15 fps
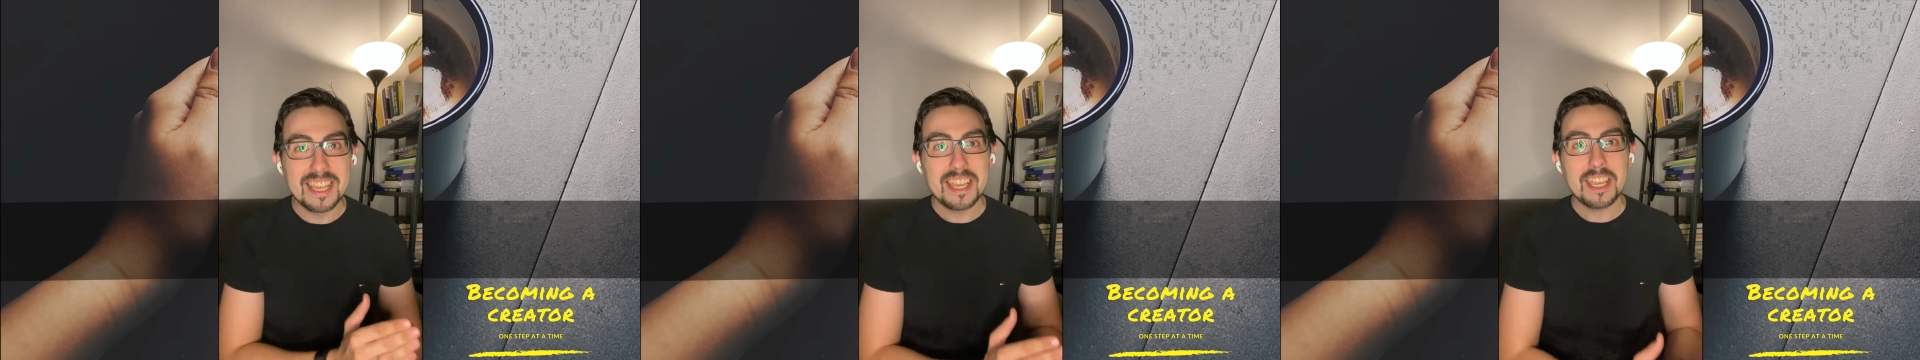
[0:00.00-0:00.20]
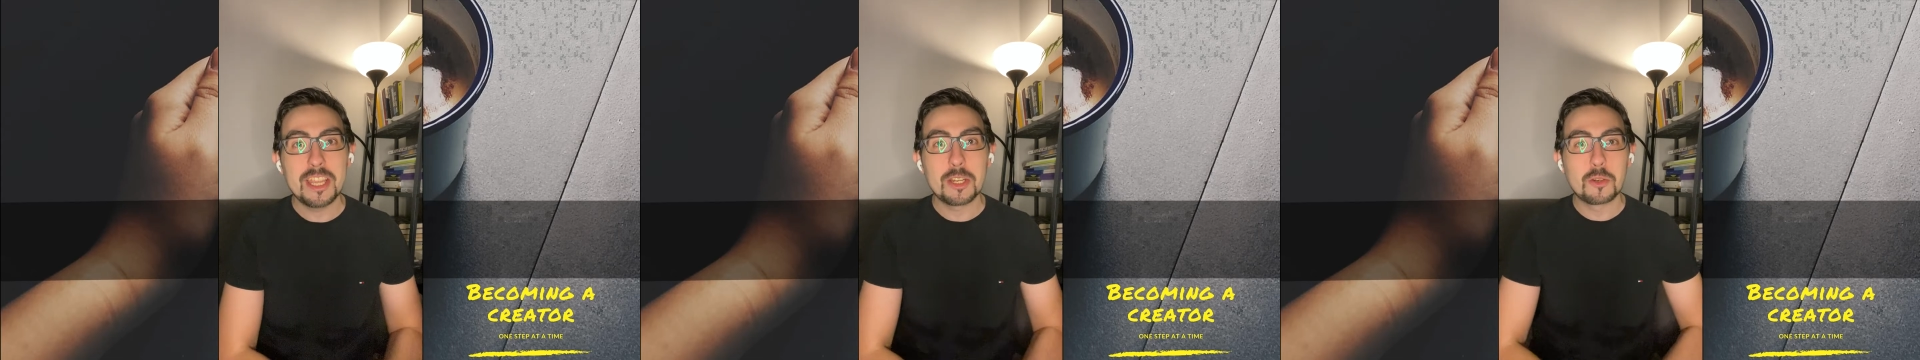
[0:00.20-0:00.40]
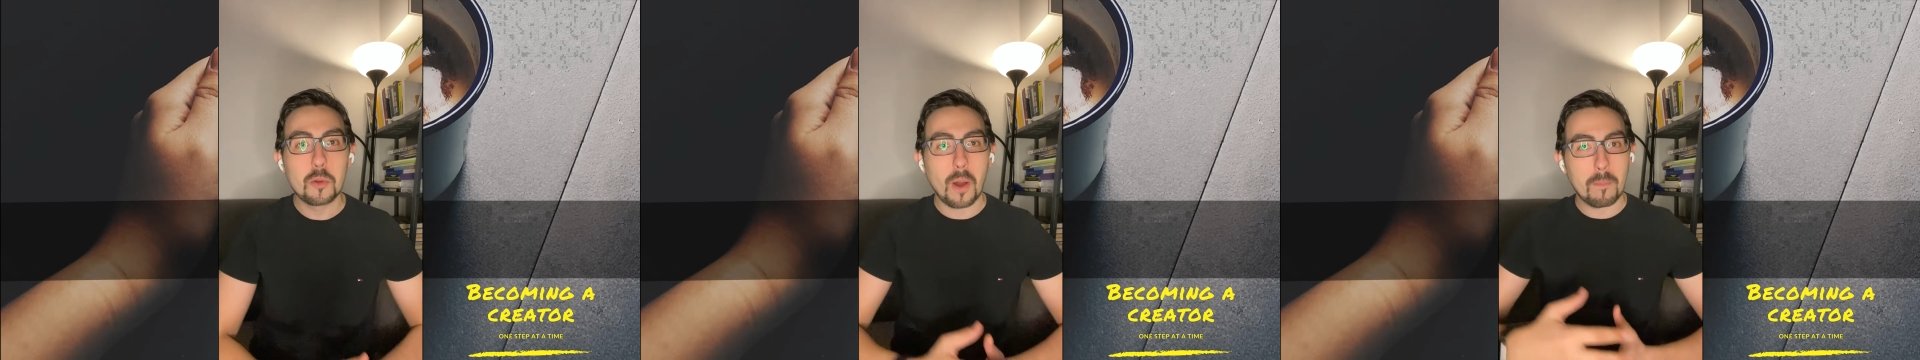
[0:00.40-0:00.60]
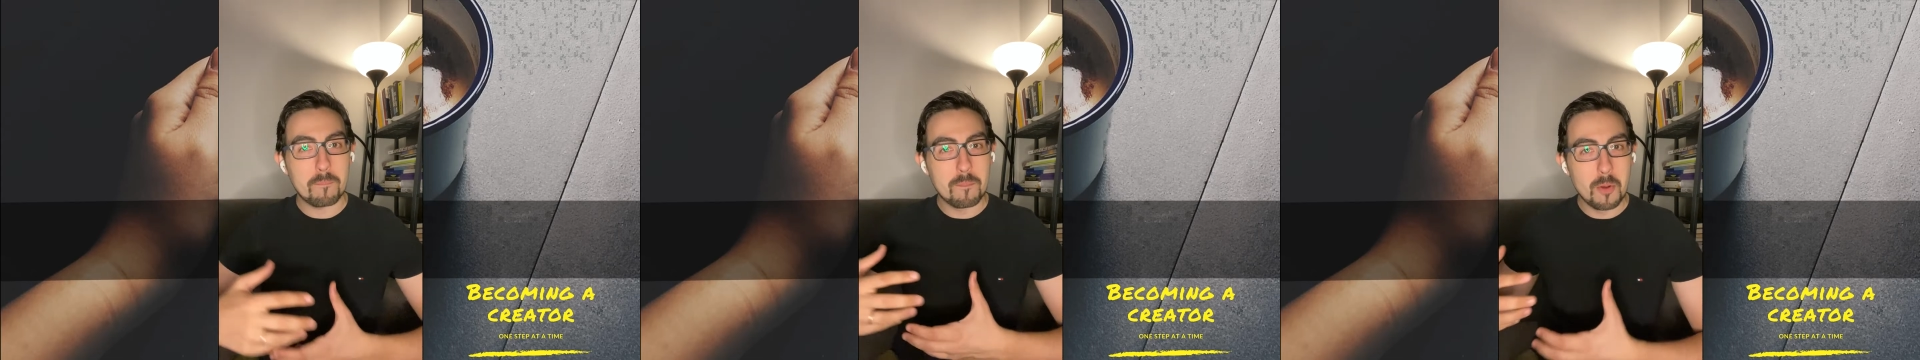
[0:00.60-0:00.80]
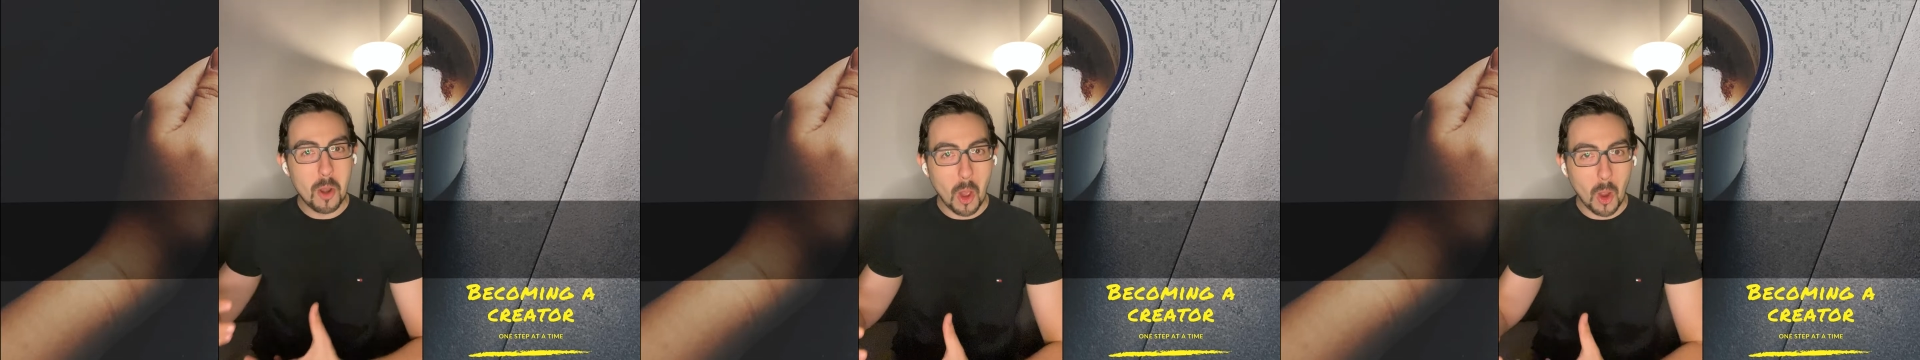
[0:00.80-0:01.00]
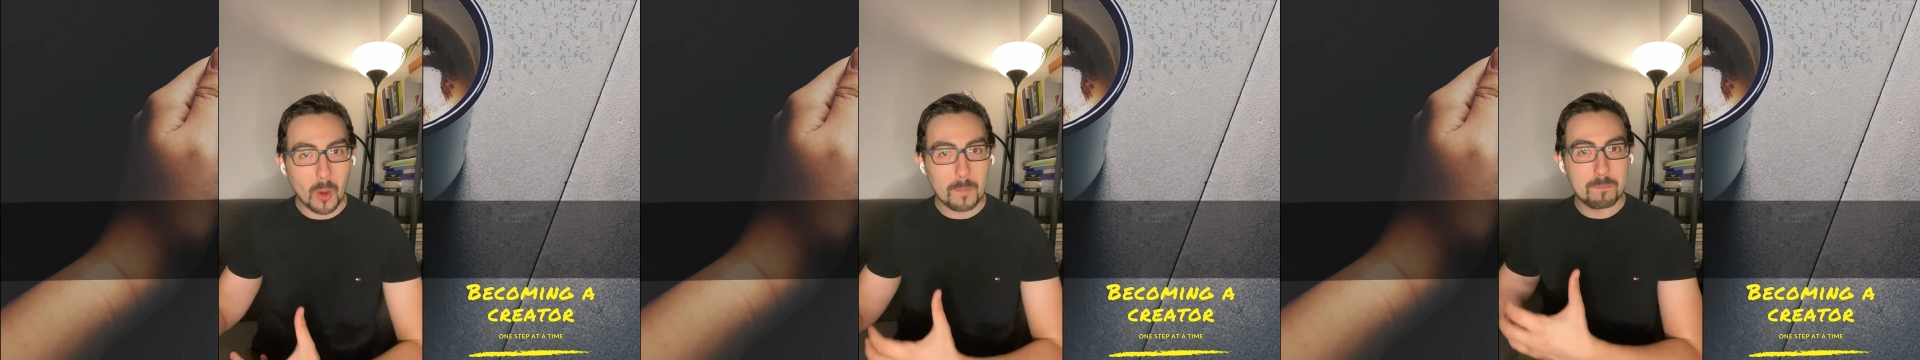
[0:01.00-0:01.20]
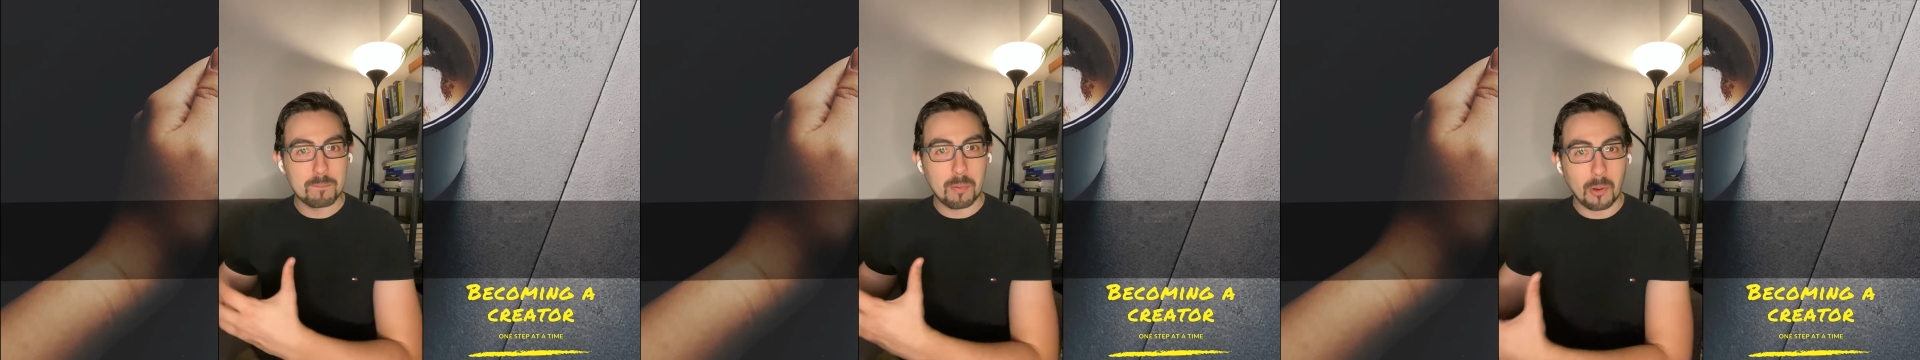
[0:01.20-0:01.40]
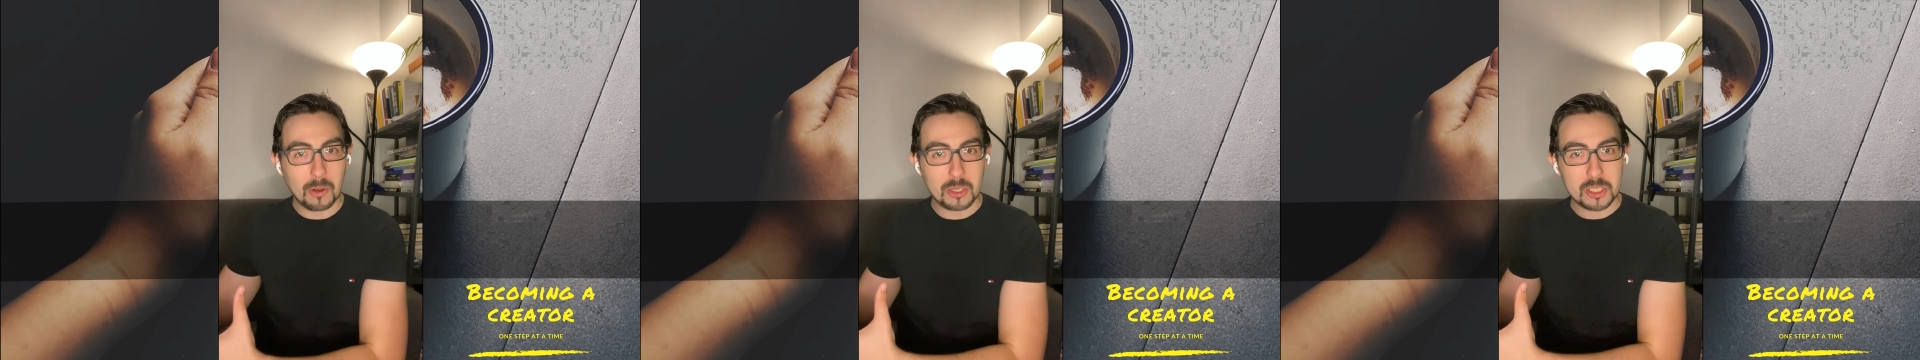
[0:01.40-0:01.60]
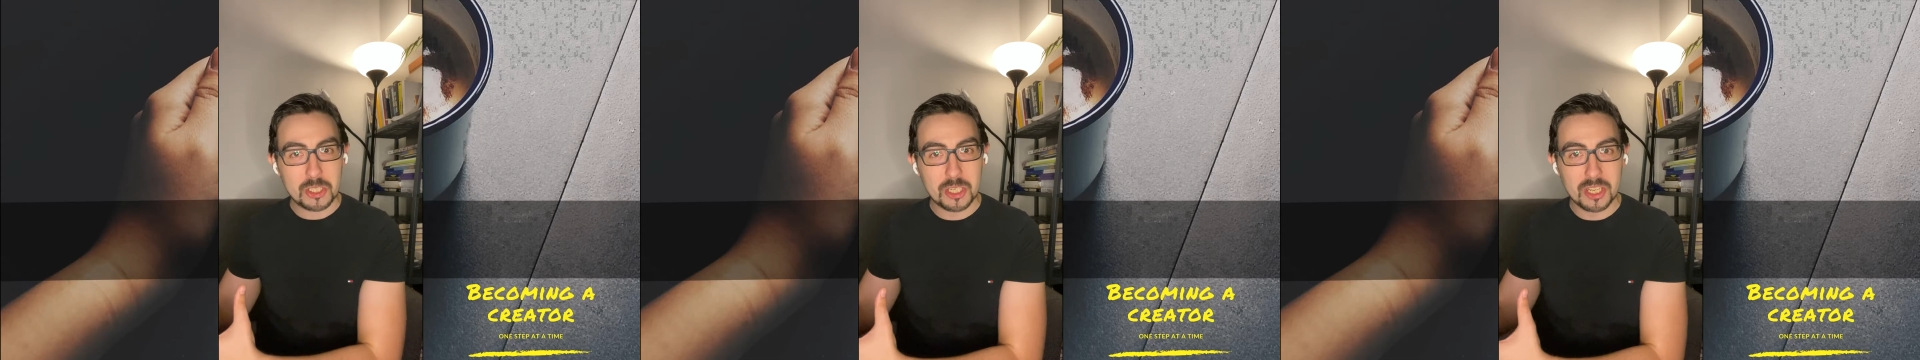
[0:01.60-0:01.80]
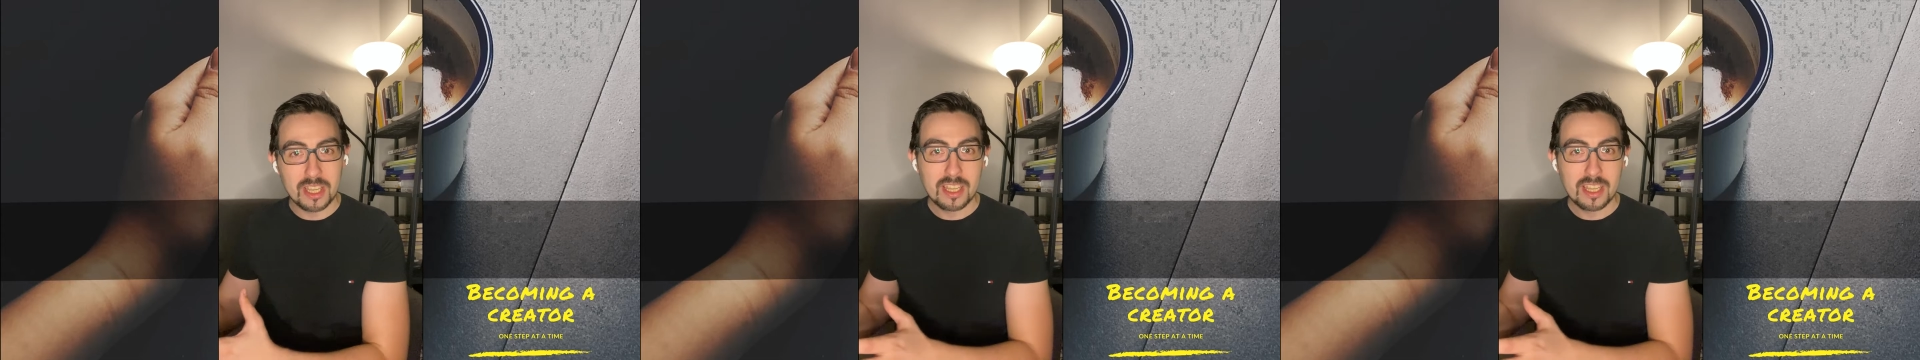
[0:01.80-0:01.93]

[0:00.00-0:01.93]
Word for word: into a blog post